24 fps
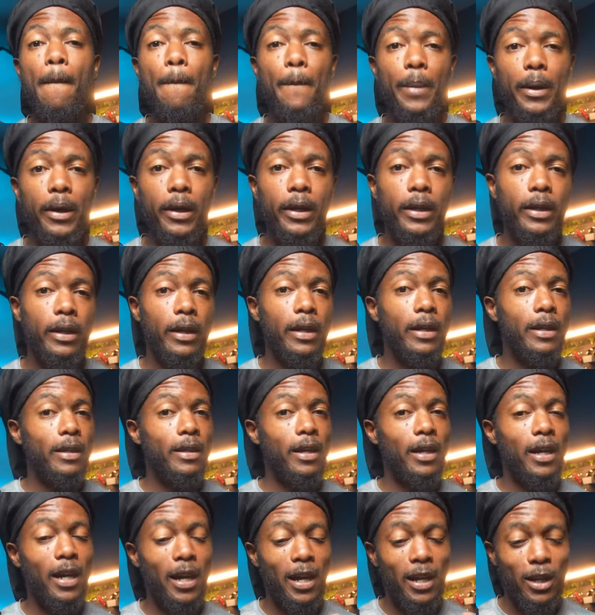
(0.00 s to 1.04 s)
but
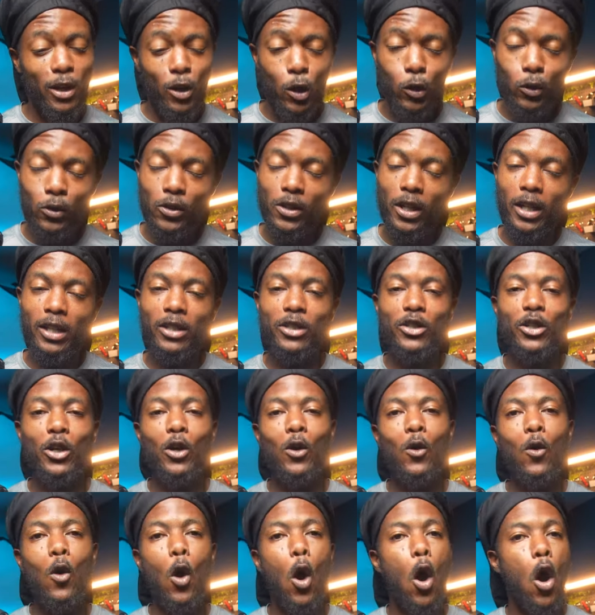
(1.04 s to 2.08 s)
they had no say
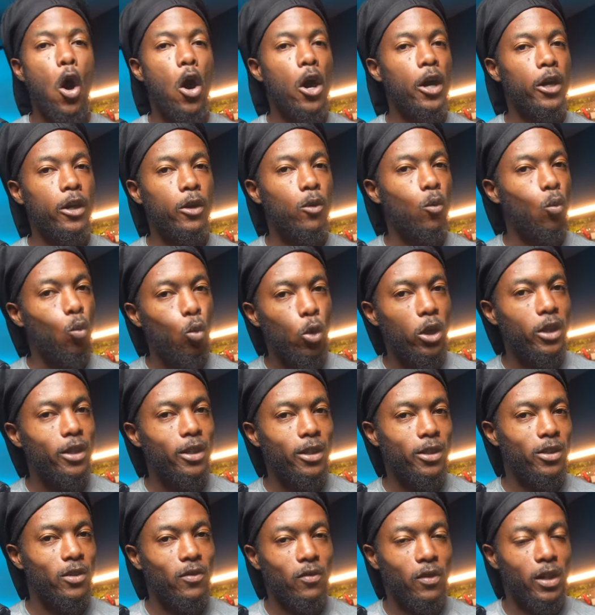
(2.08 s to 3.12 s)
so on what
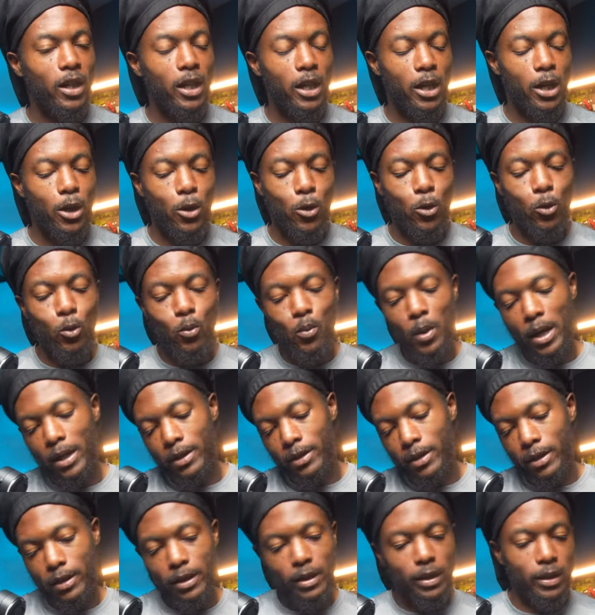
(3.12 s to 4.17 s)
this video
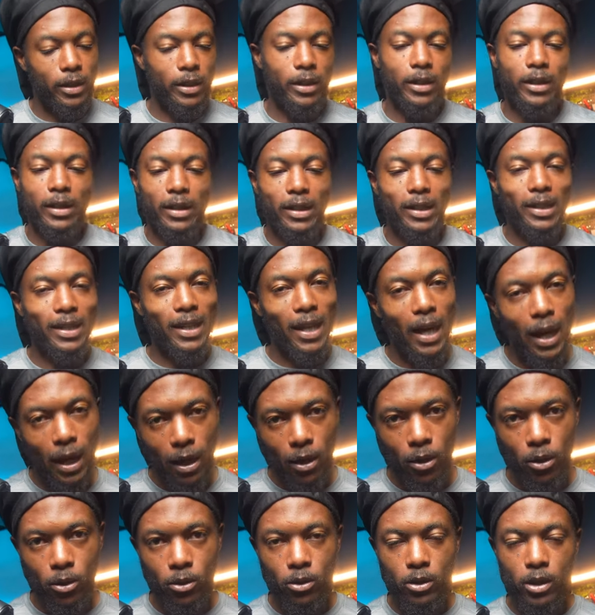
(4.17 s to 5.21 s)
basically
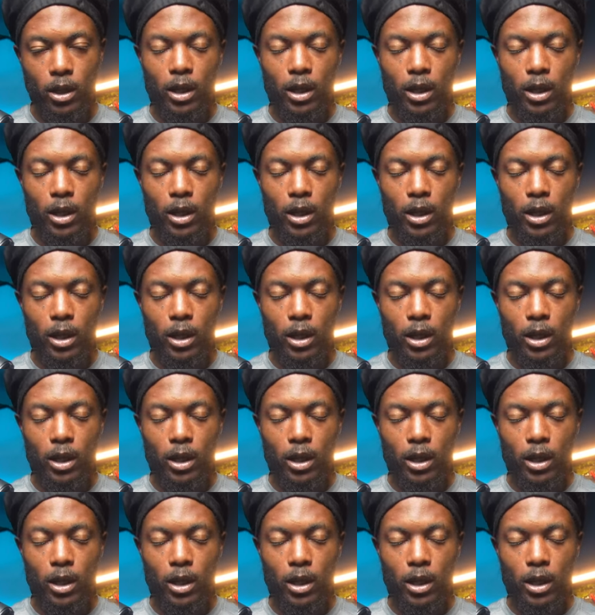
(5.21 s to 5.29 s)
detailed.